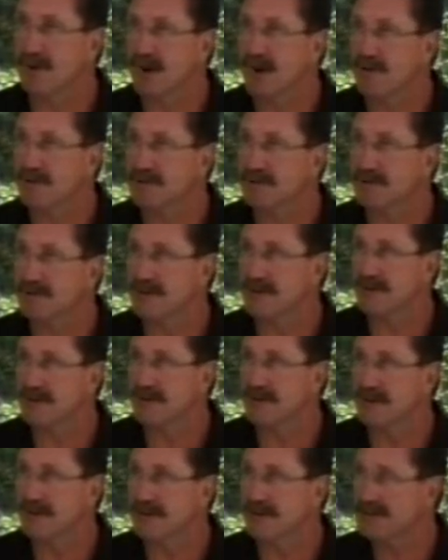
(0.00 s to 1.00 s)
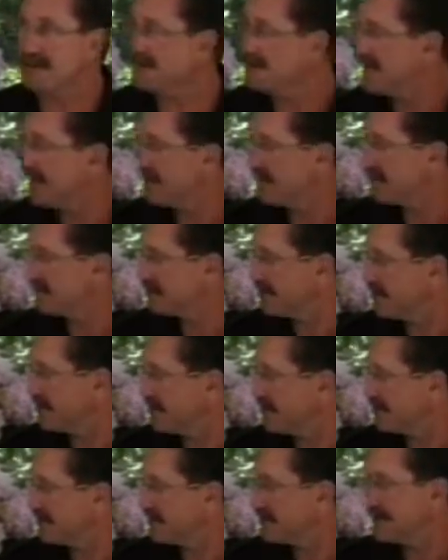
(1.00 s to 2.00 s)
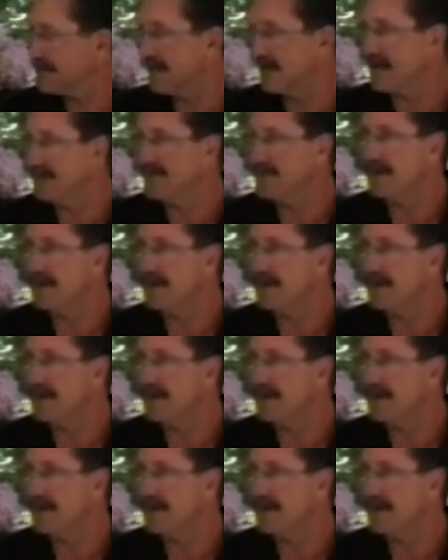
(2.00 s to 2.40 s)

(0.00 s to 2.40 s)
I was still with the, the Tigers coaching staff,